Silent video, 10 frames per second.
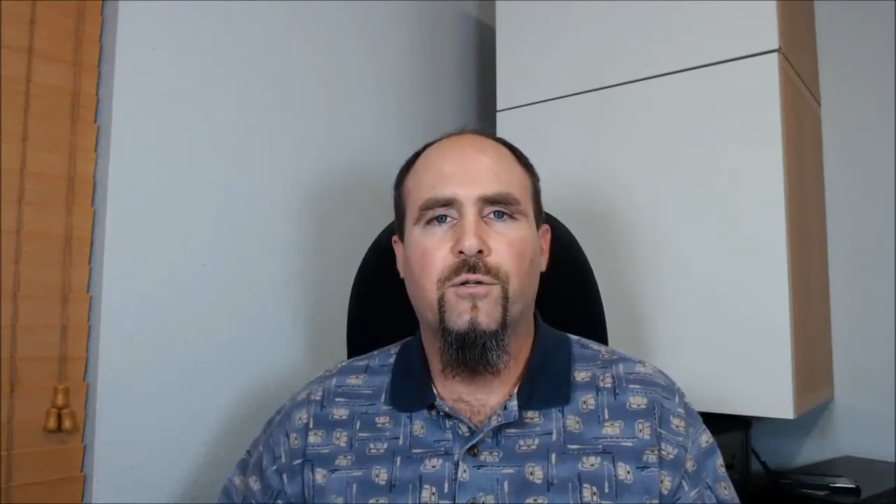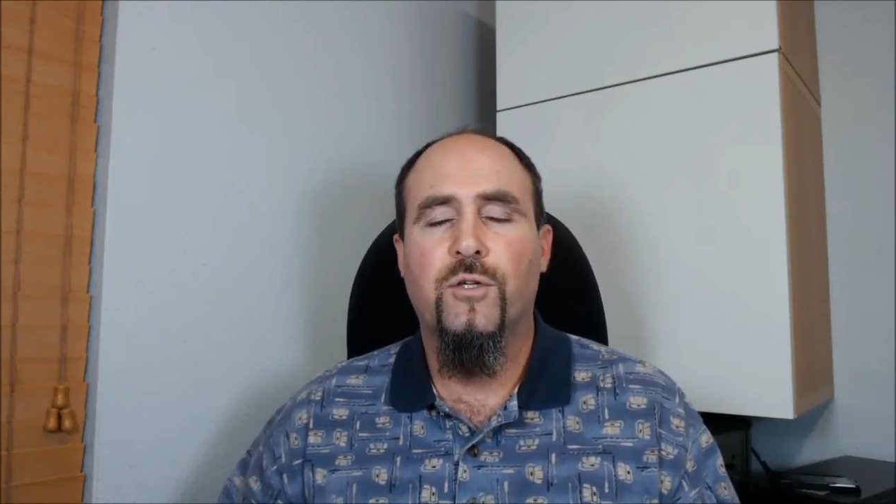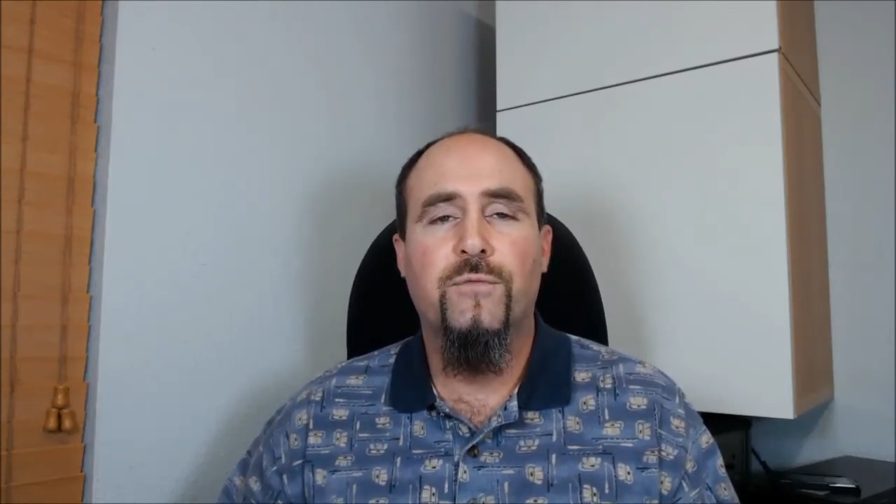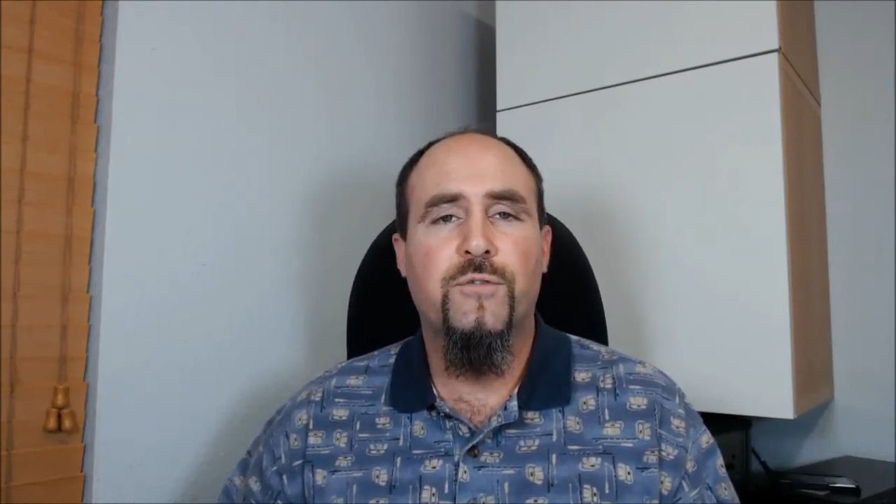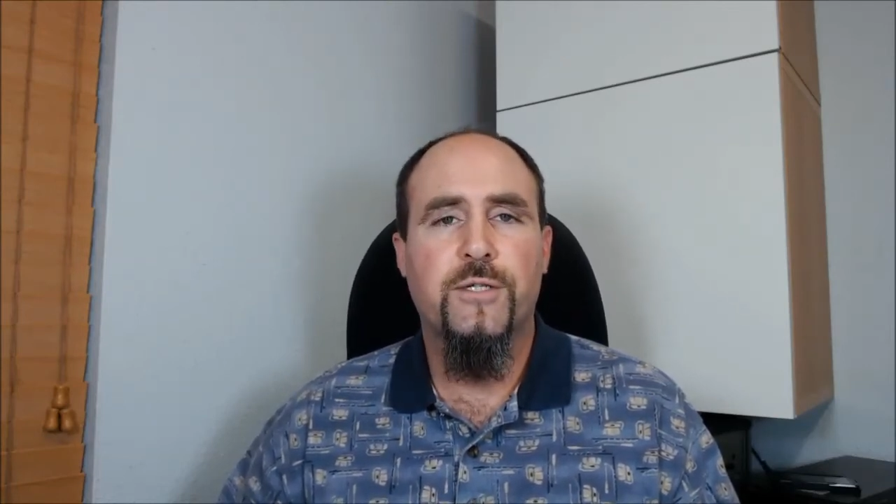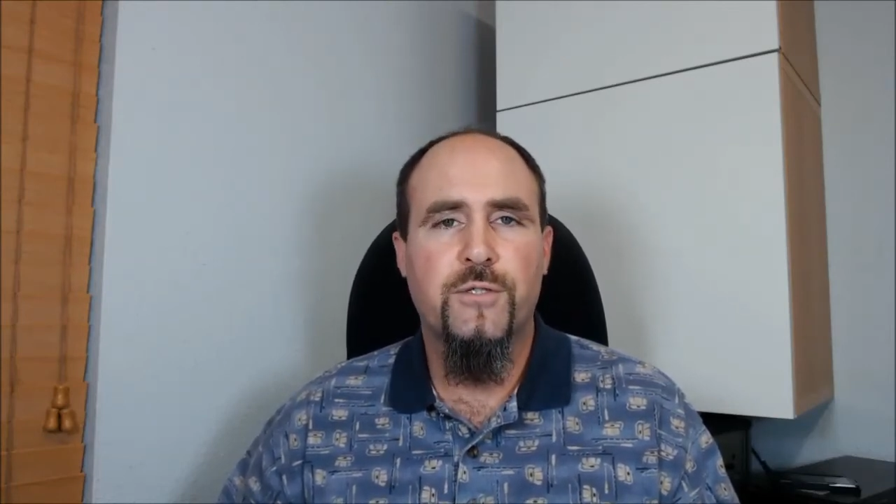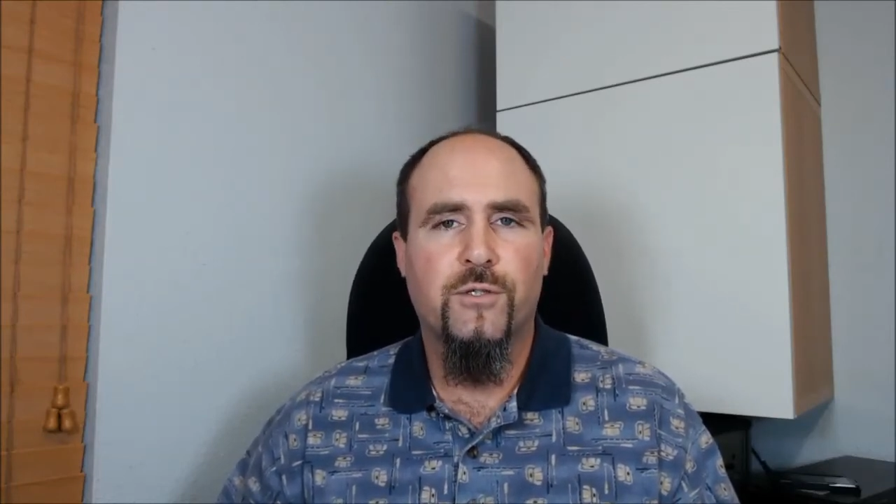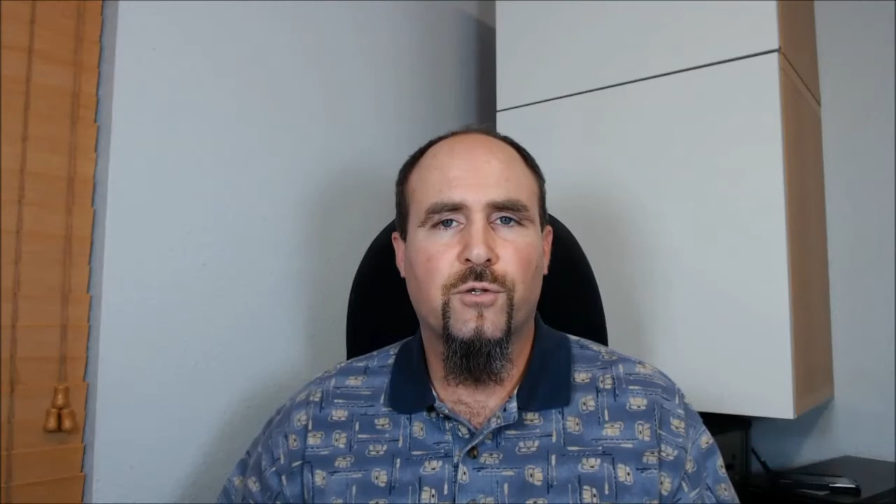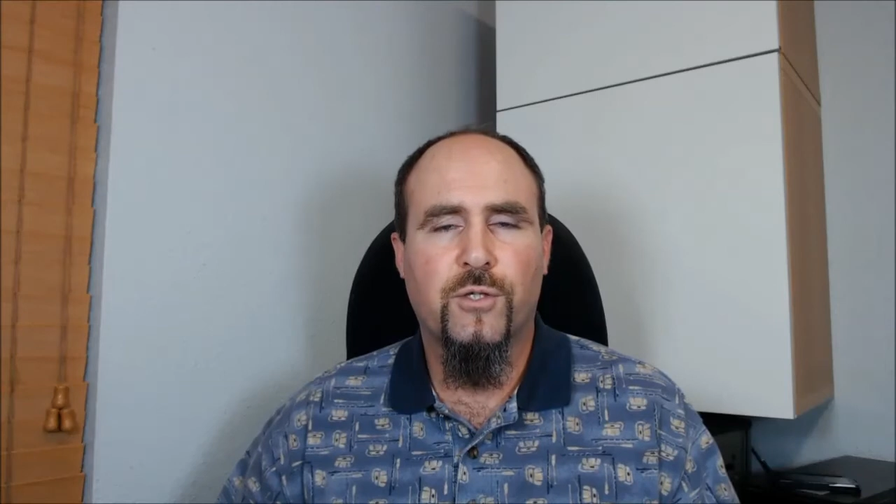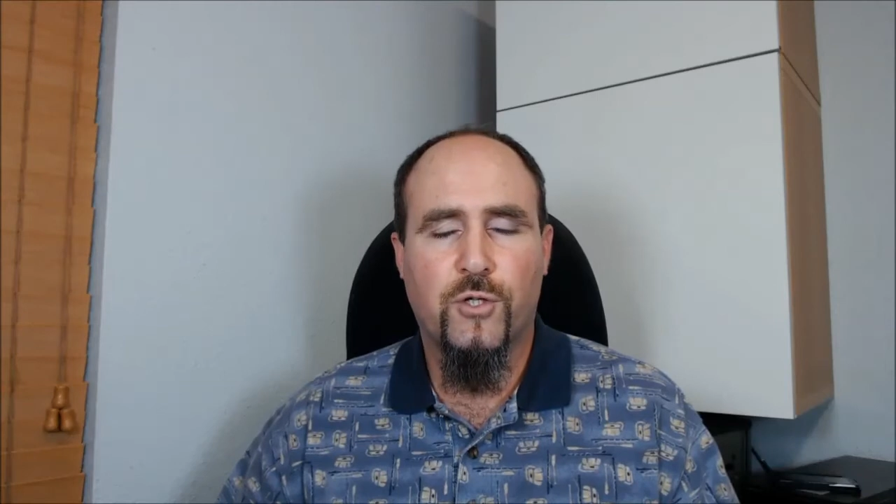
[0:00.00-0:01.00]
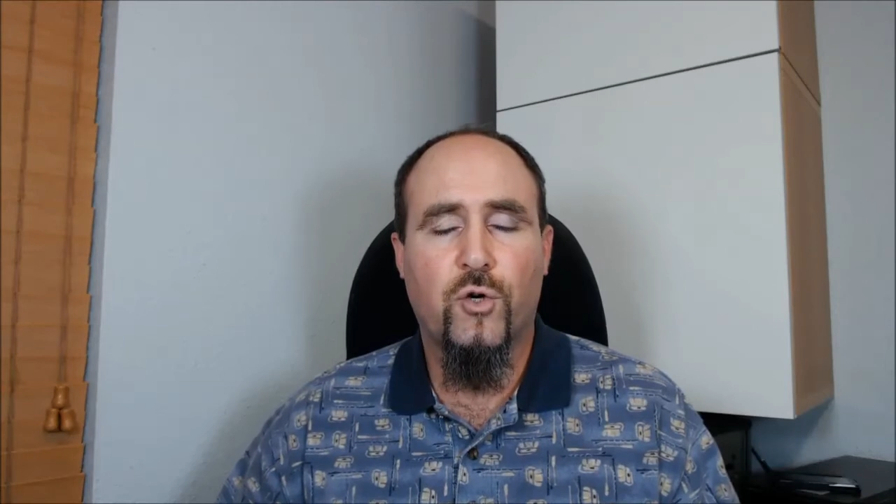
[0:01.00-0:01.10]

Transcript: Lyft doesn't